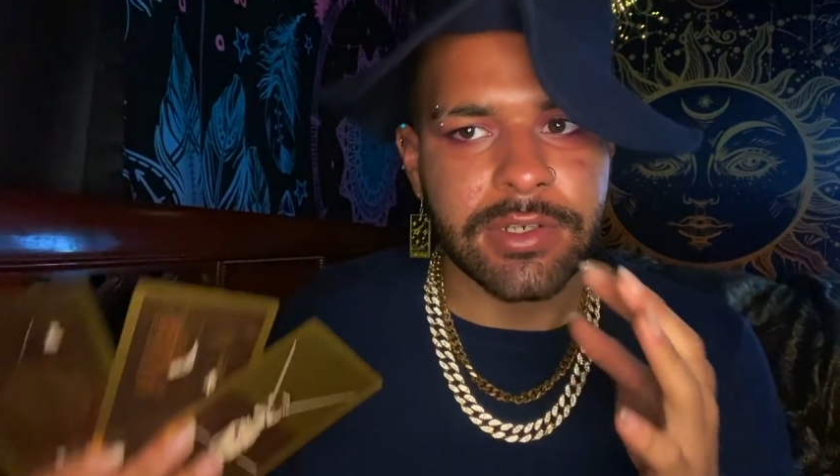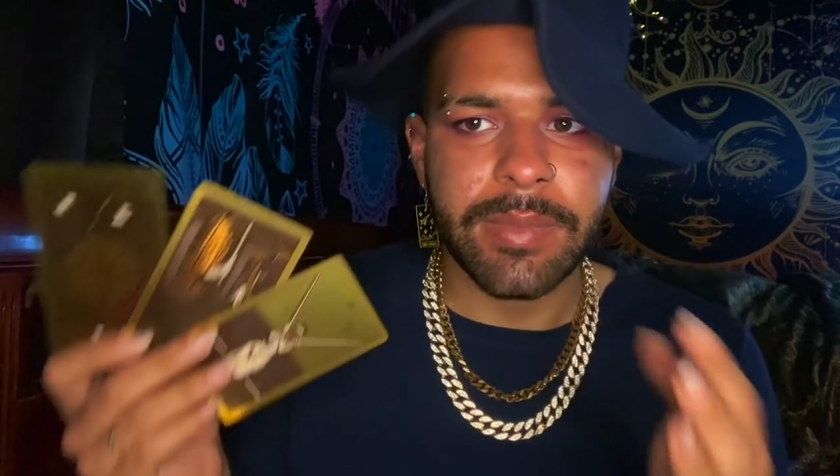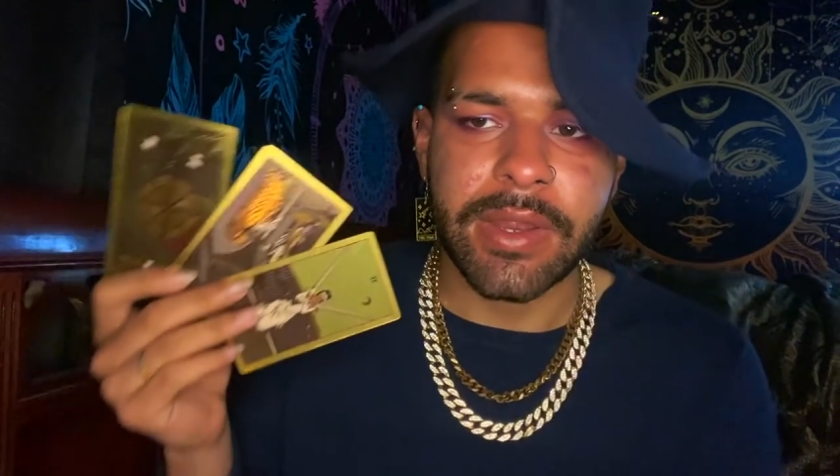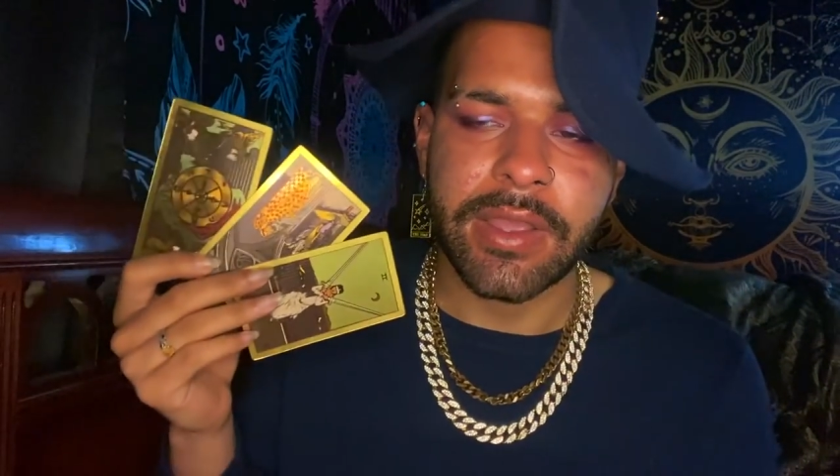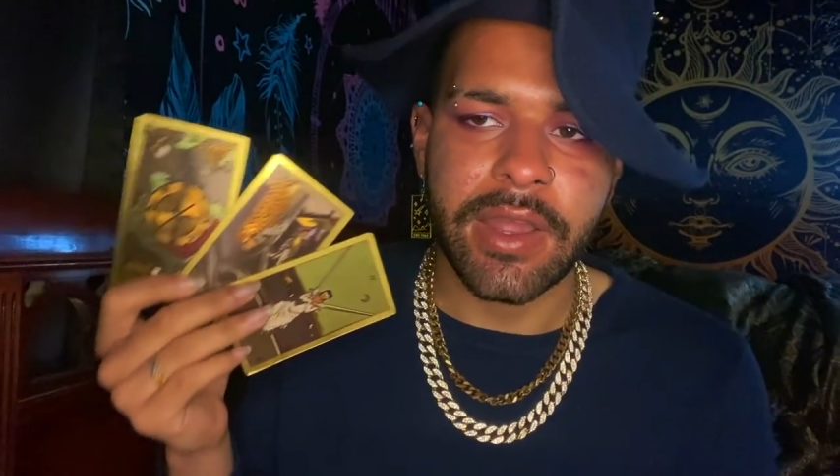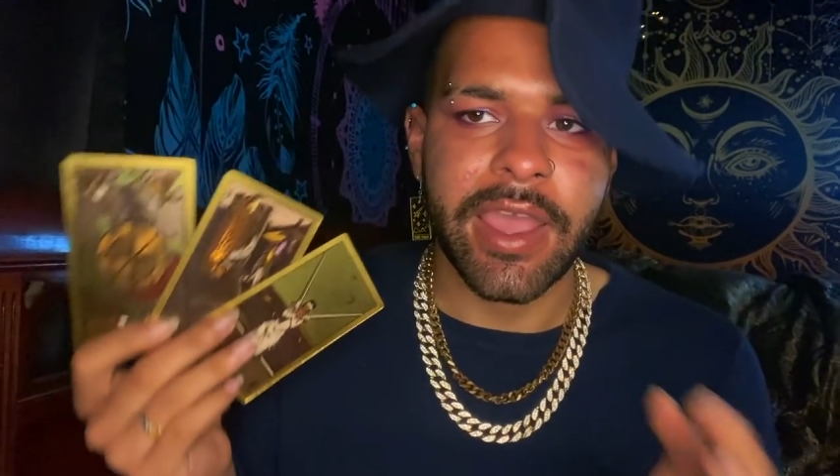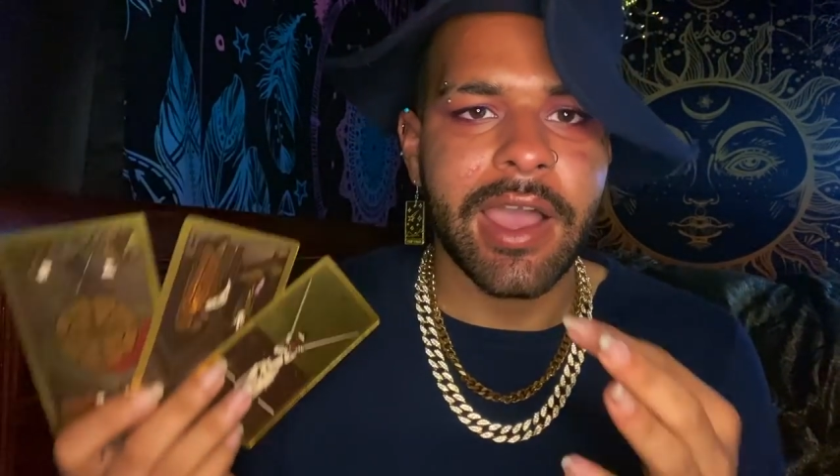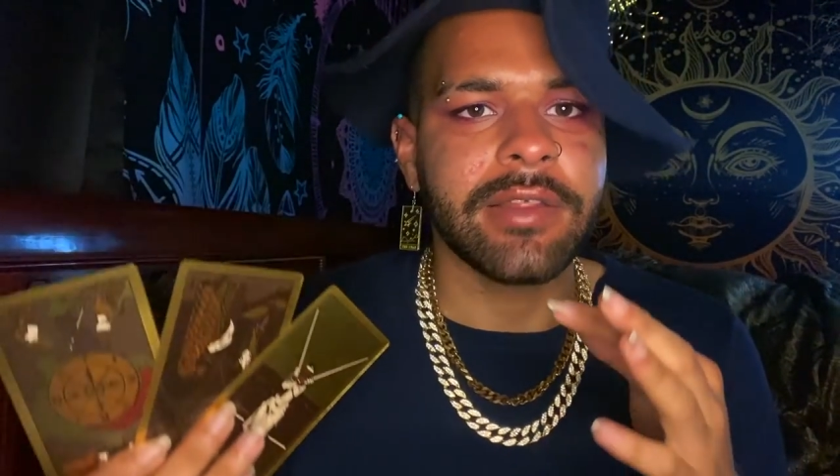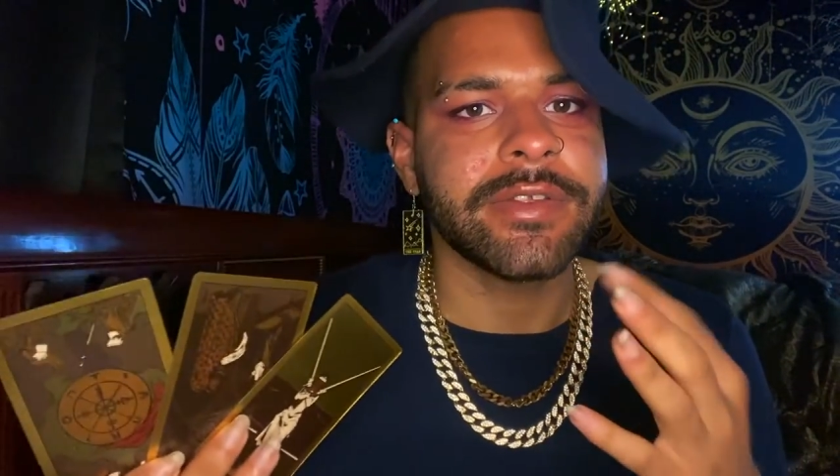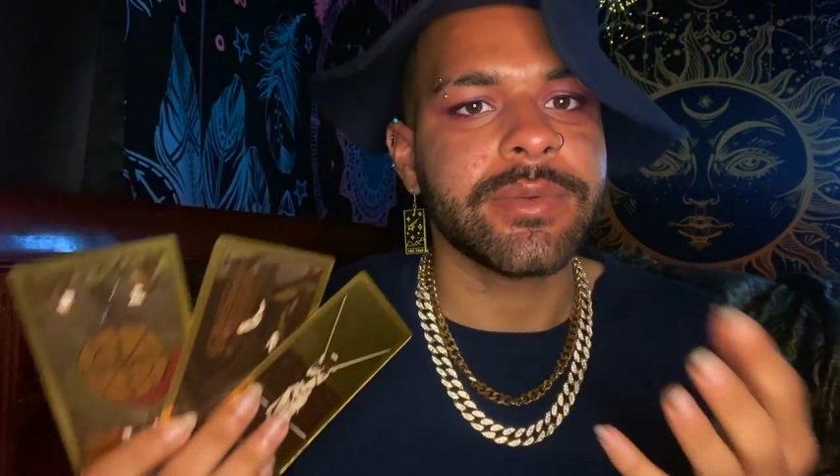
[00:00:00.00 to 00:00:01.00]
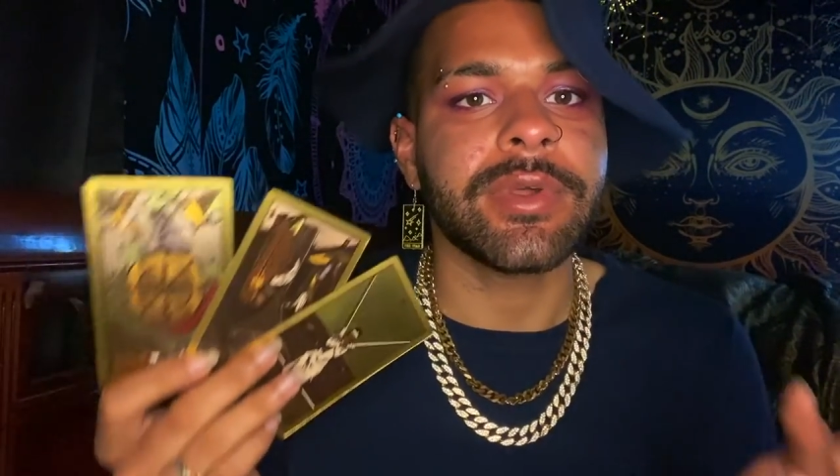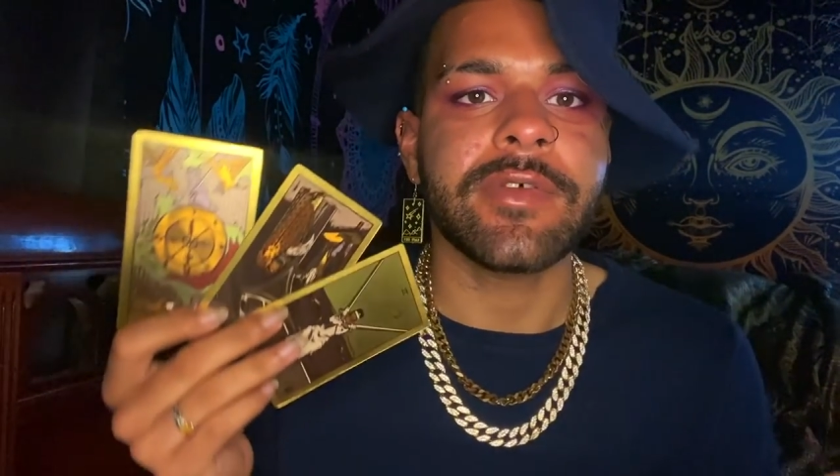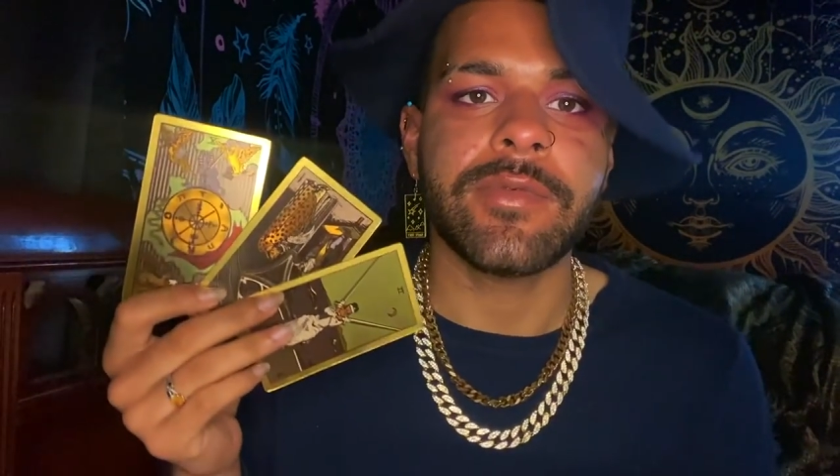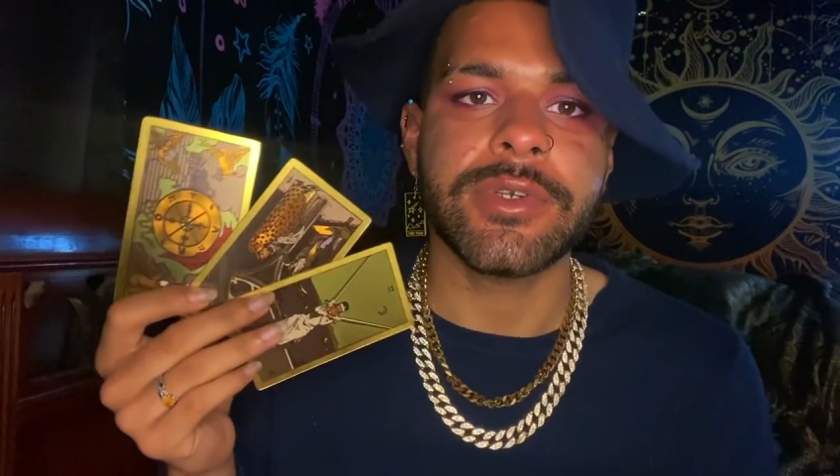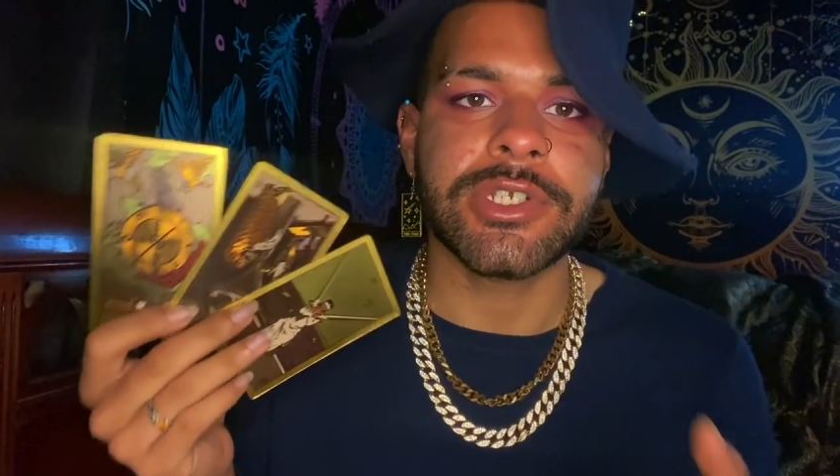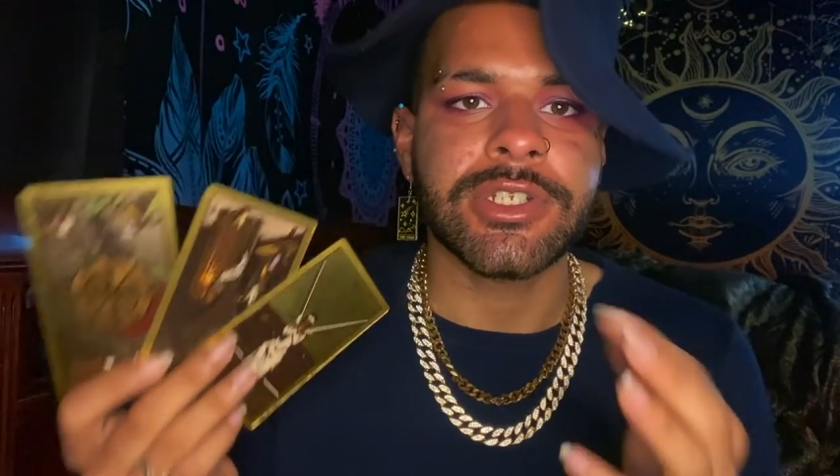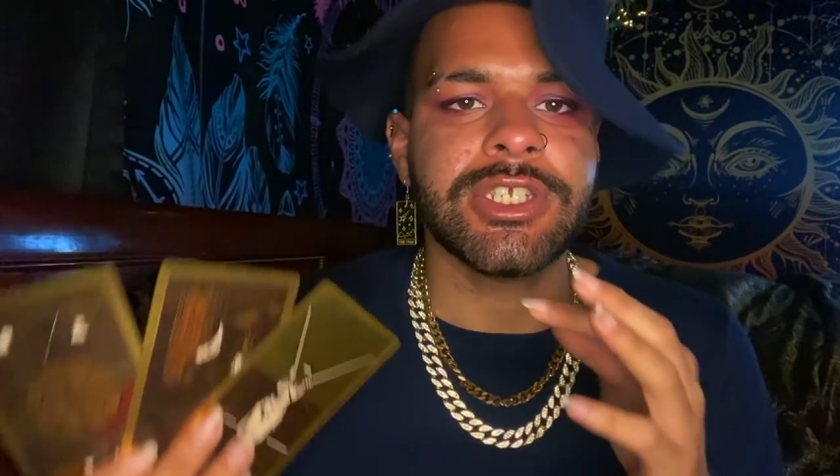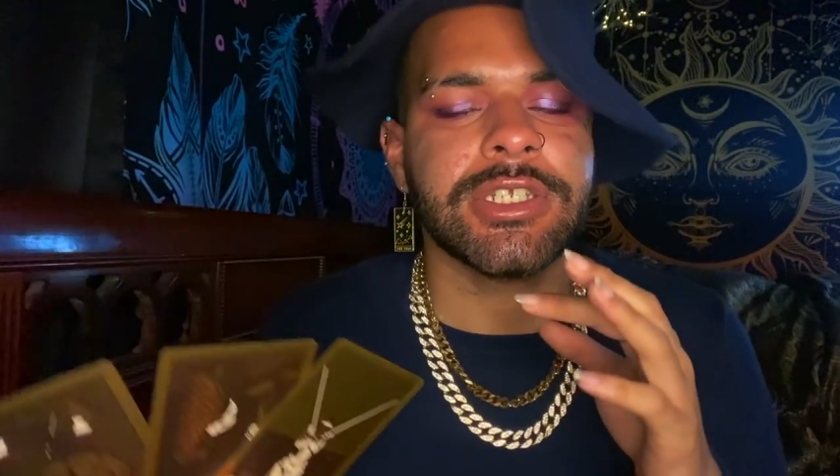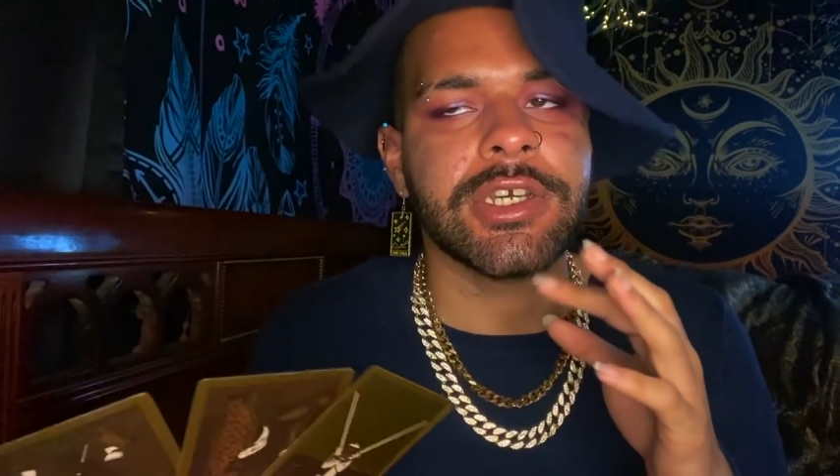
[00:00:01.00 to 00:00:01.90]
depending on how this Wheel of Fortune